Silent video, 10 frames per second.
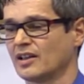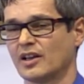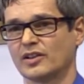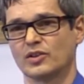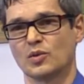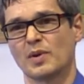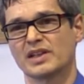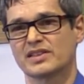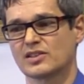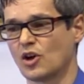you
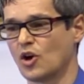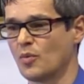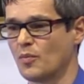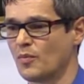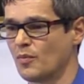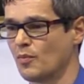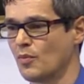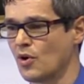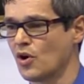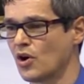must know
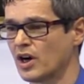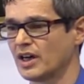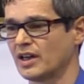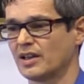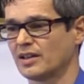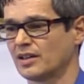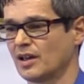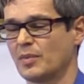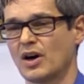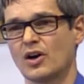more
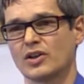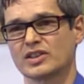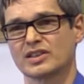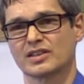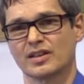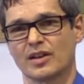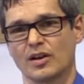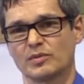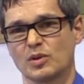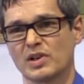about.
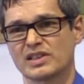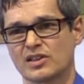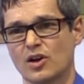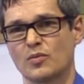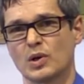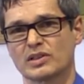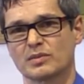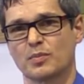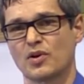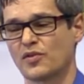You must know what
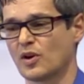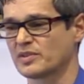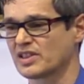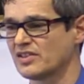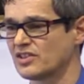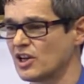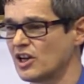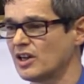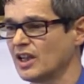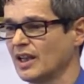performance is
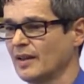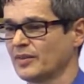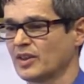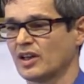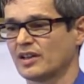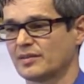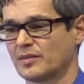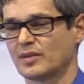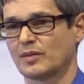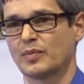there.
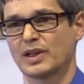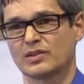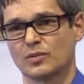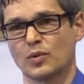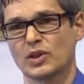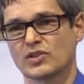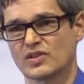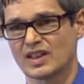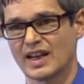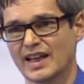But what you
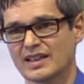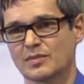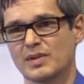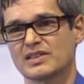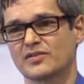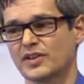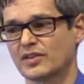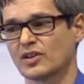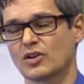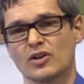select must
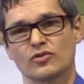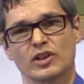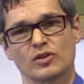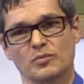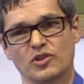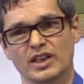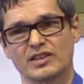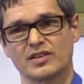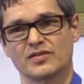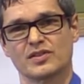fit the contract
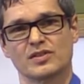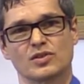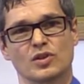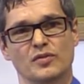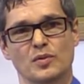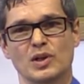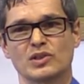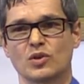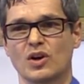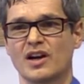objectives. So if you
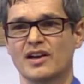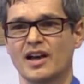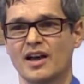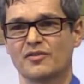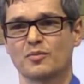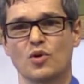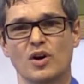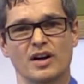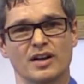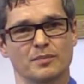want to have
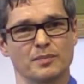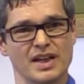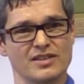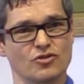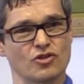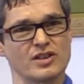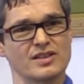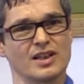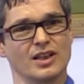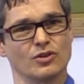more
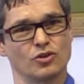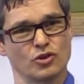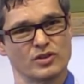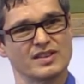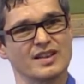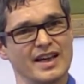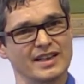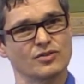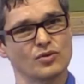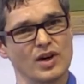passengers, you should
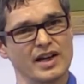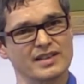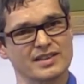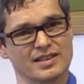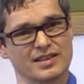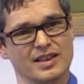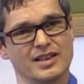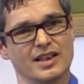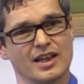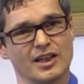select the right
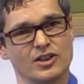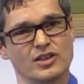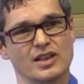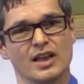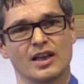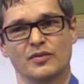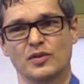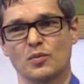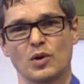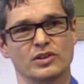indicators. If
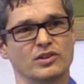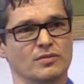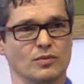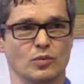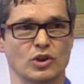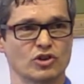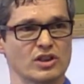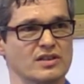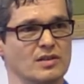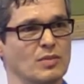you want, which
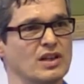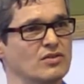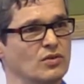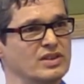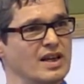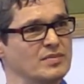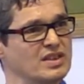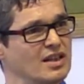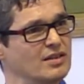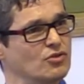is in some
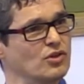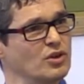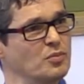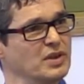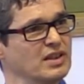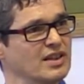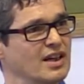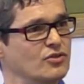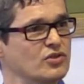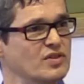Central European
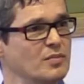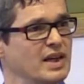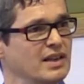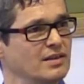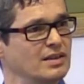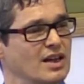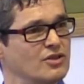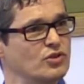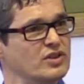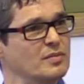countries the
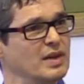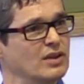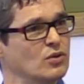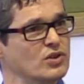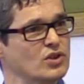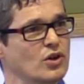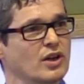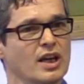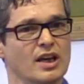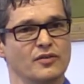main concern,
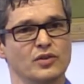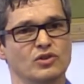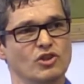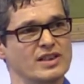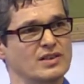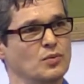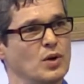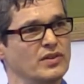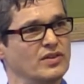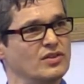if you just
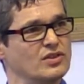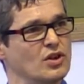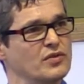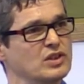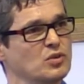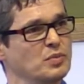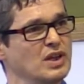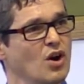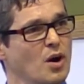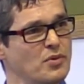want the service to
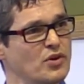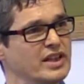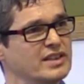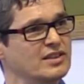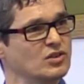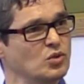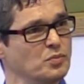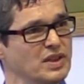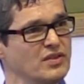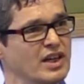be operated and to
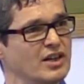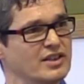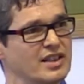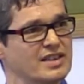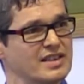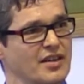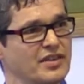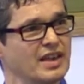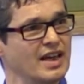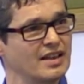be there and there's
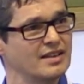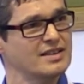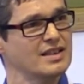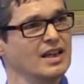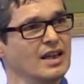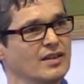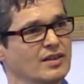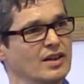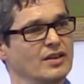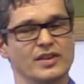nothing else,
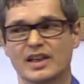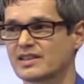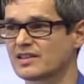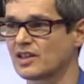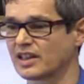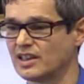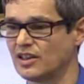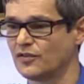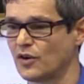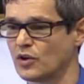that's the
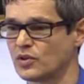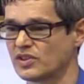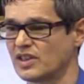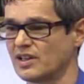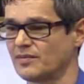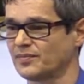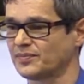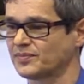key focus then.